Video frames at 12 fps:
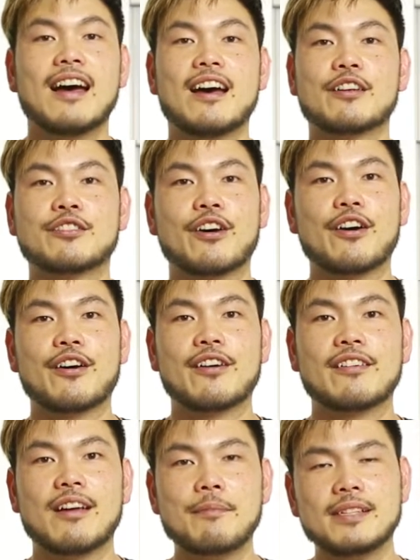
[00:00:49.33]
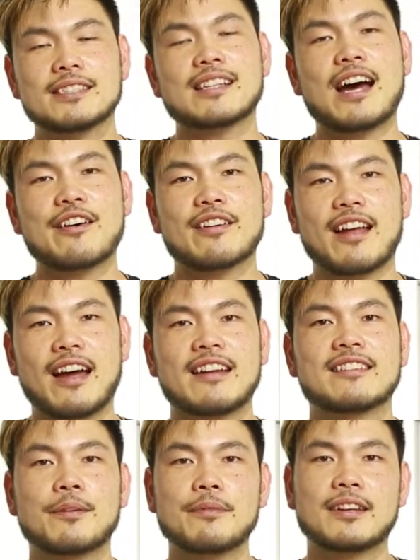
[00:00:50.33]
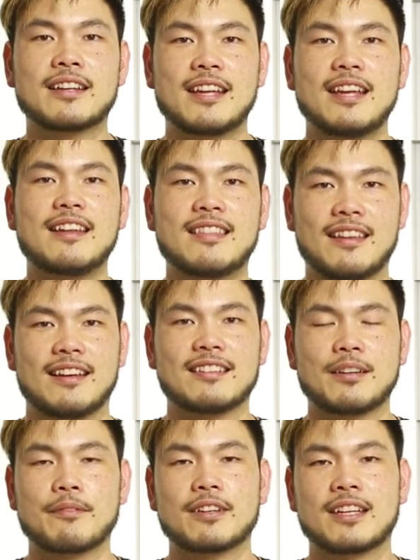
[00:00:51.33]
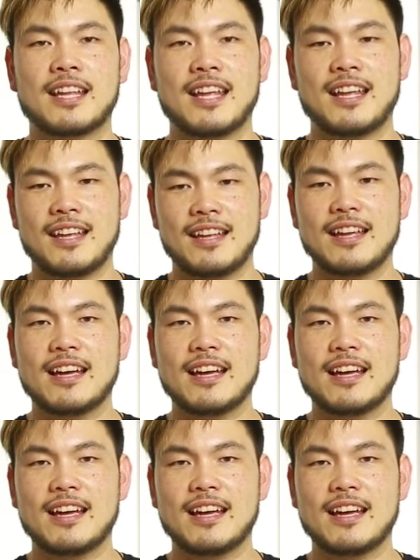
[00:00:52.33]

So let me just outline some of the key things, some of the key